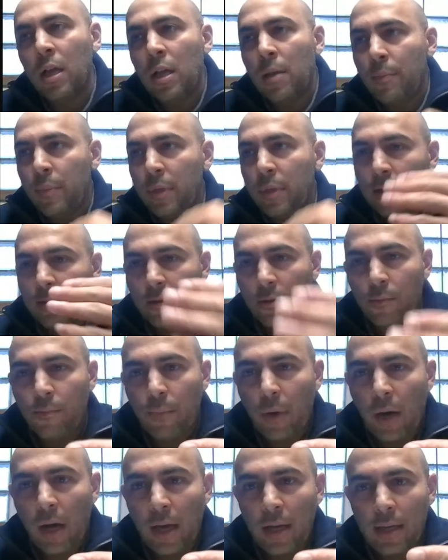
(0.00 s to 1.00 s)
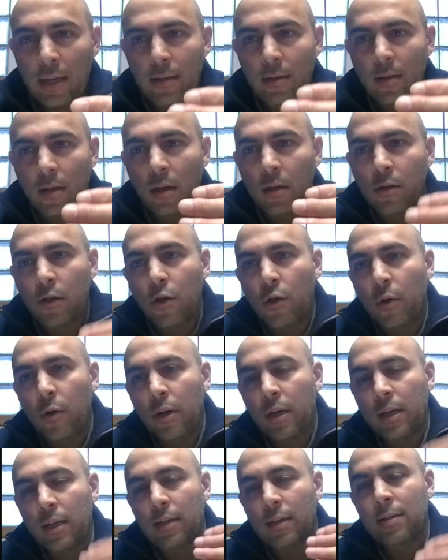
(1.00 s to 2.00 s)
because the body is undergoing
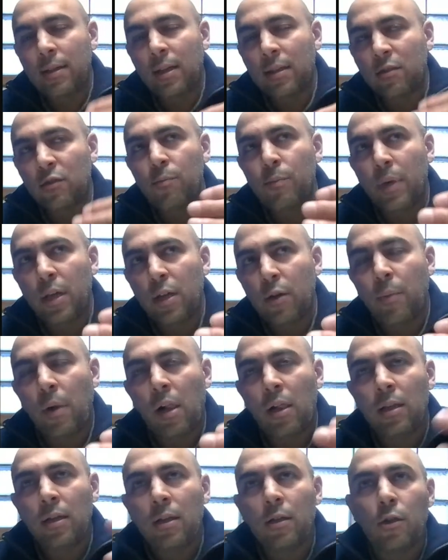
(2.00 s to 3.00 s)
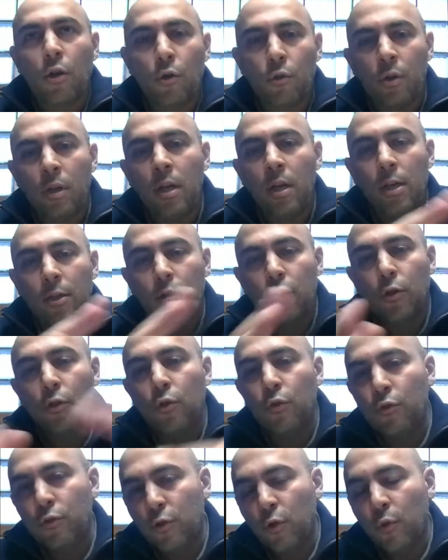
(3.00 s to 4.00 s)
an excessive metabolic load to
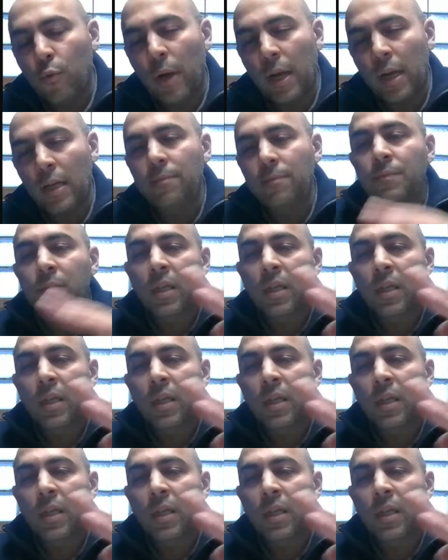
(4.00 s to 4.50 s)
lose the weight.